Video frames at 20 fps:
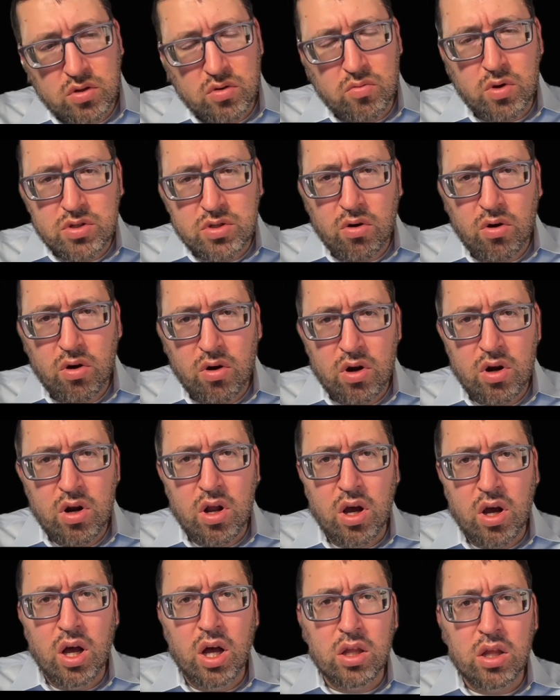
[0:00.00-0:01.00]
return
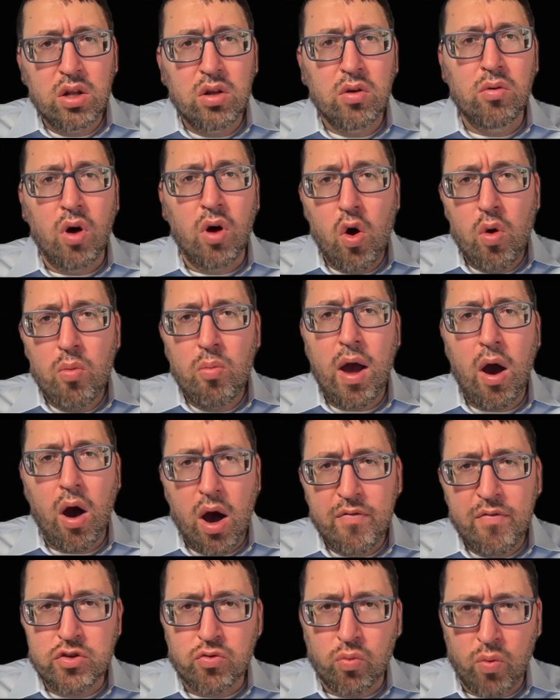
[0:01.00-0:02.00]
a little home
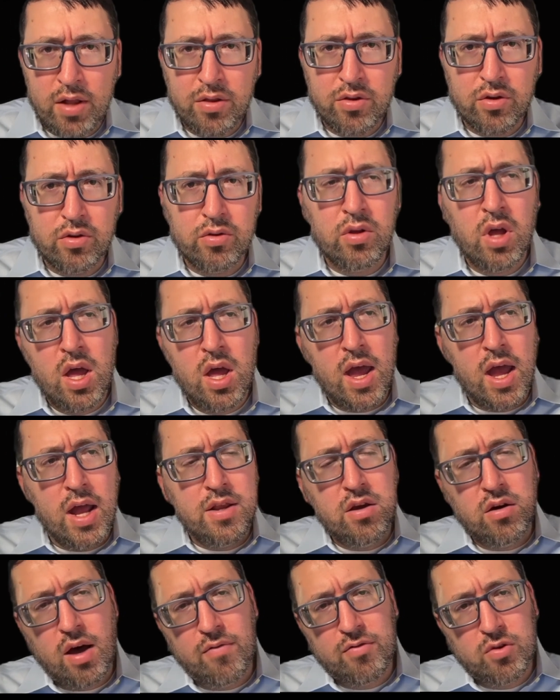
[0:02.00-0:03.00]
office rental, and you'll
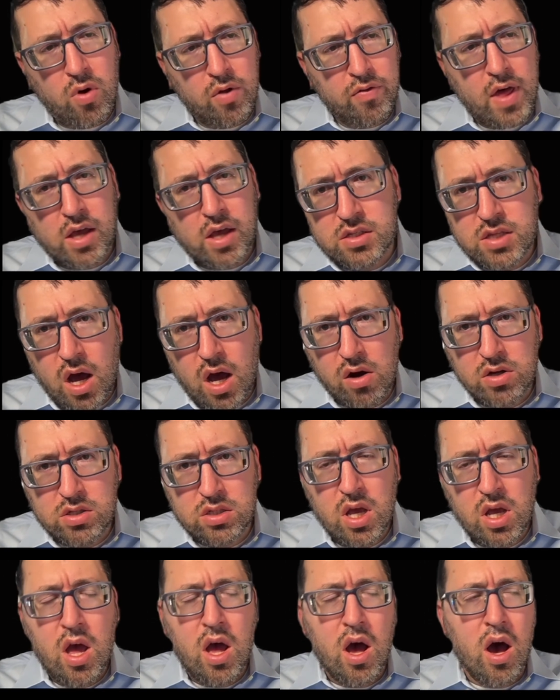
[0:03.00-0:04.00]
have $12,000
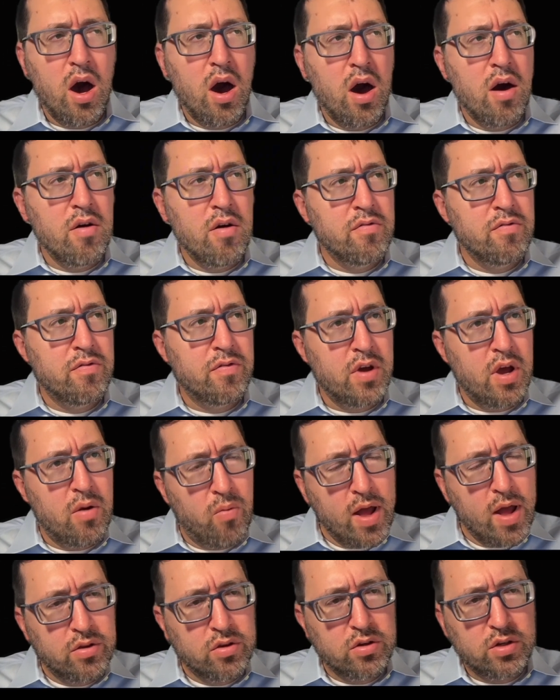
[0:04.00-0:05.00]
of
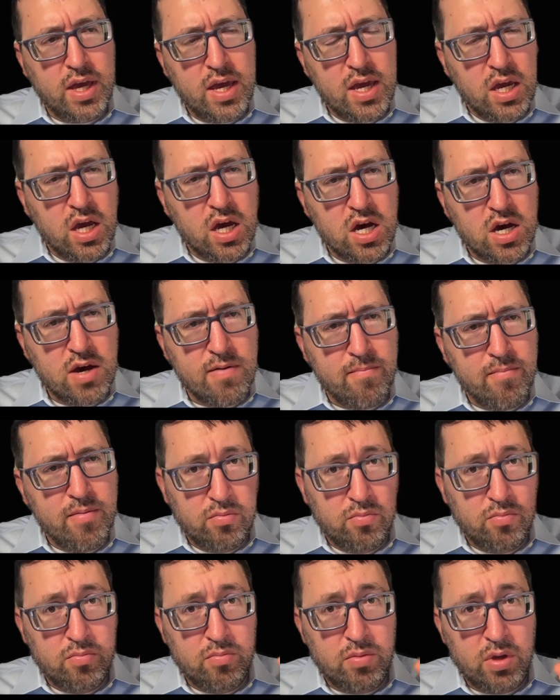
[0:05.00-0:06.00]
rental income
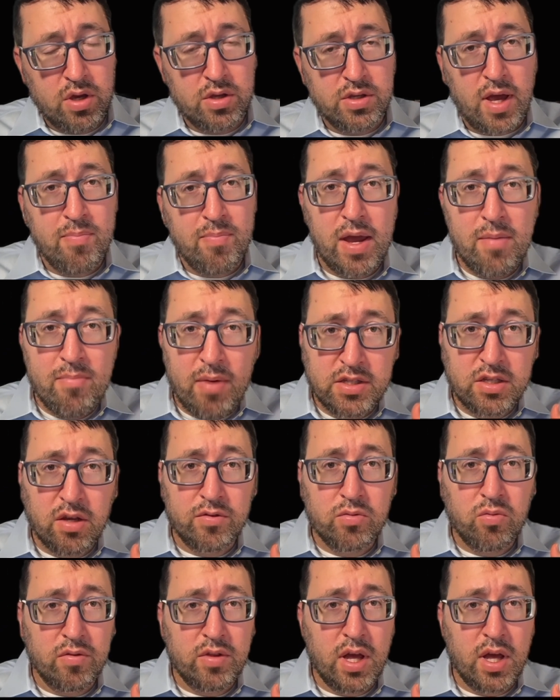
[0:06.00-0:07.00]
because I paid myself
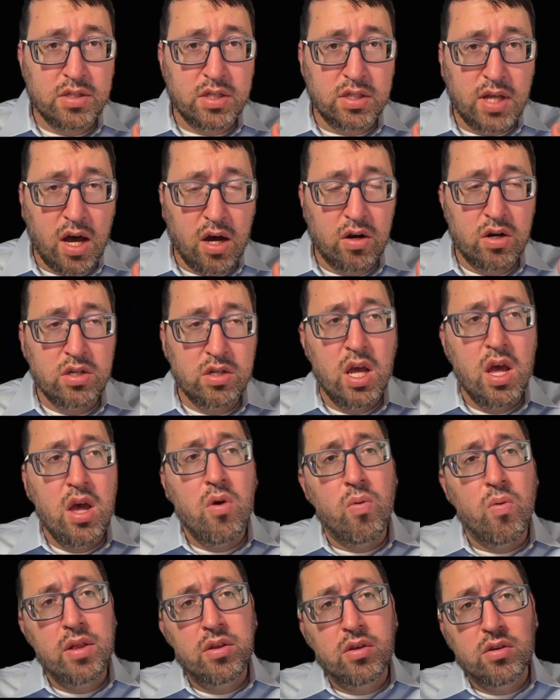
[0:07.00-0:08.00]
$12,000
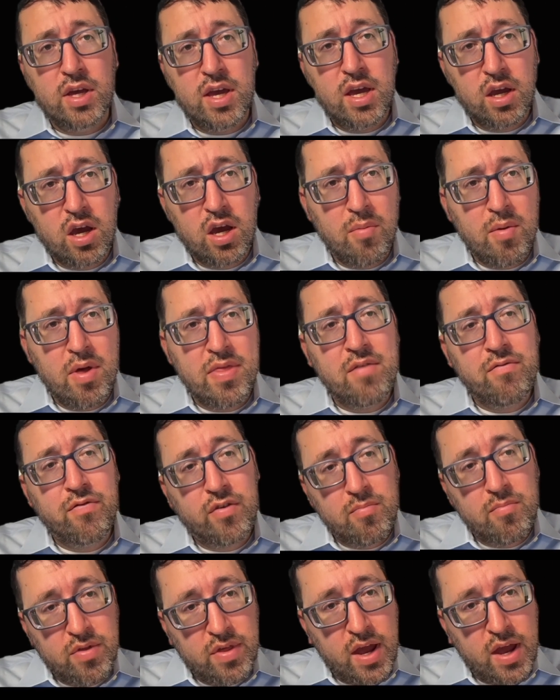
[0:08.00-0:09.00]
rental income. And then from
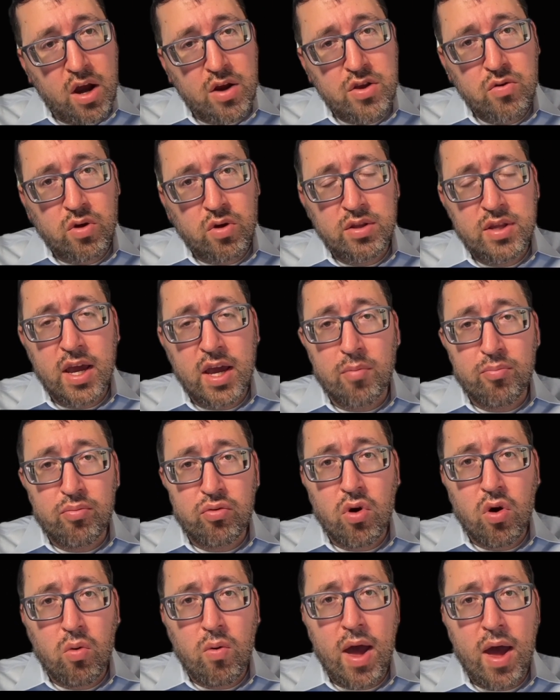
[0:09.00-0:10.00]
there, you can take a pro
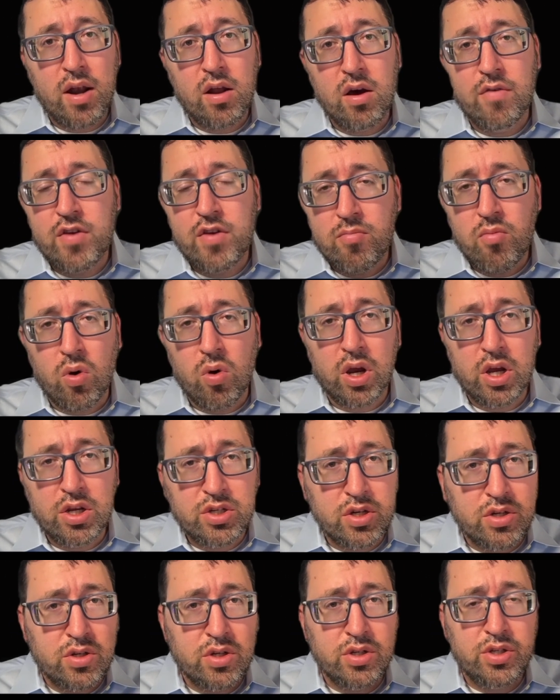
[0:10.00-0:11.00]
rata of your mortgage
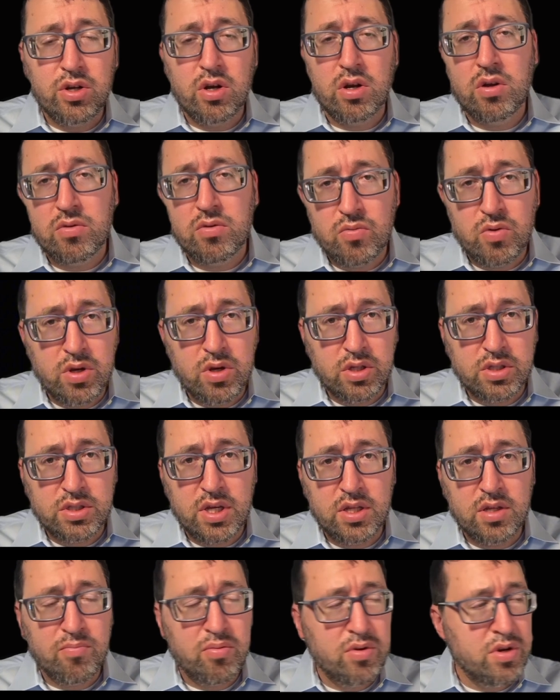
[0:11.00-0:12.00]
interest, your real estate
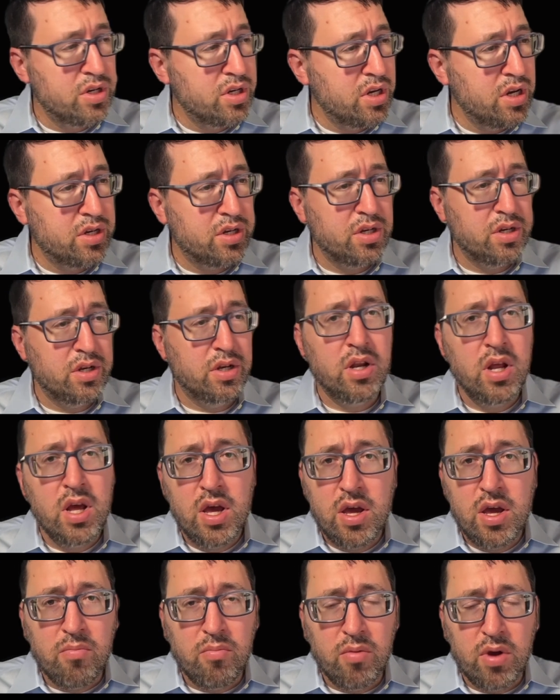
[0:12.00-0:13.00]
depreciation,
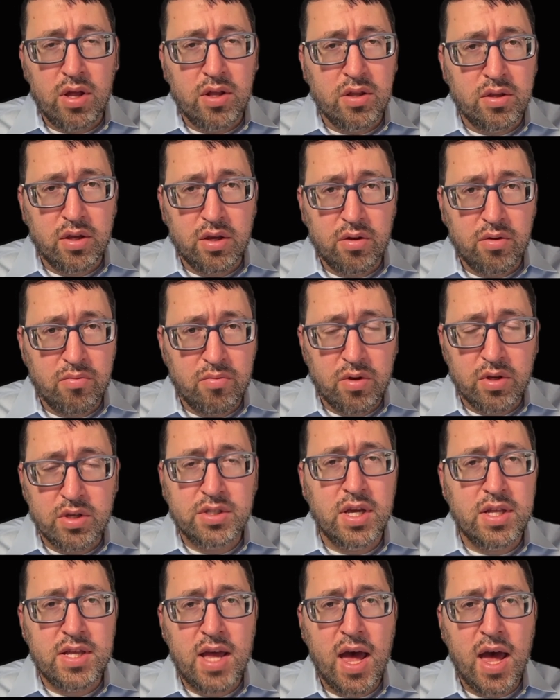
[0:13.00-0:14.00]
and real estate
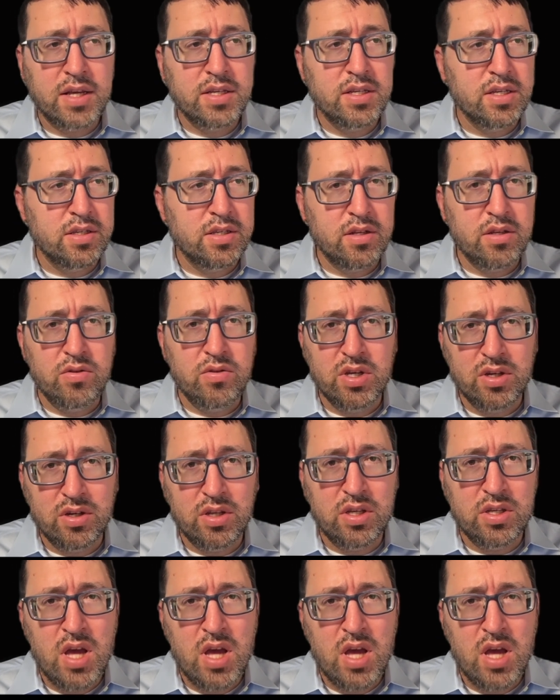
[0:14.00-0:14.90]
taxes and utilities.